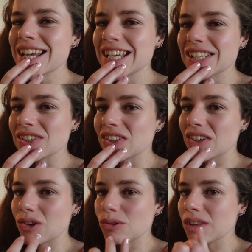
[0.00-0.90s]
So they're
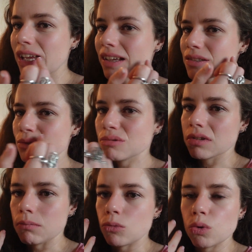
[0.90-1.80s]
all like, it's all
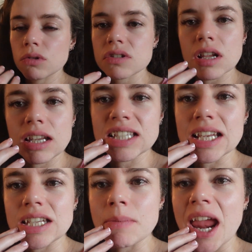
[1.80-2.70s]
like molars. And he
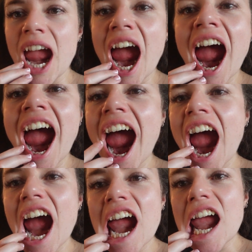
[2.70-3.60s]
said to me,
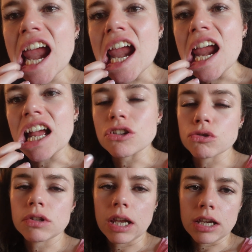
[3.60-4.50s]
because
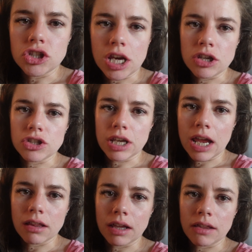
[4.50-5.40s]
on the NHS you
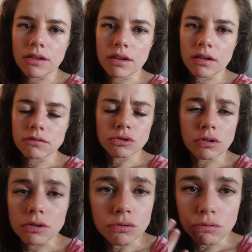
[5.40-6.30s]
get like the,
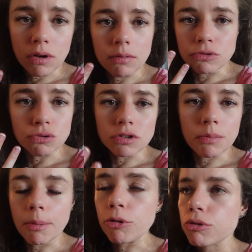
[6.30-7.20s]
sorry, I don't know why I'm showing you
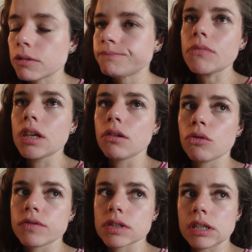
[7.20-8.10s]
my mouth.
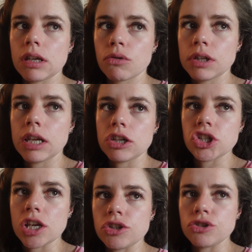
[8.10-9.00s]
Obviously on the
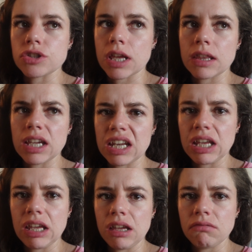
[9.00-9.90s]
NHS you just get the
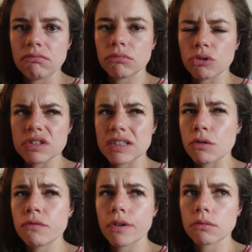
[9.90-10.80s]
grey or the
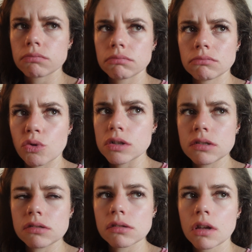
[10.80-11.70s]
silver
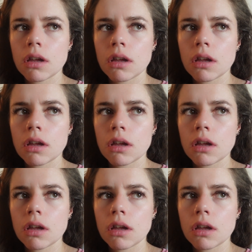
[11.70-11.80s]
ones.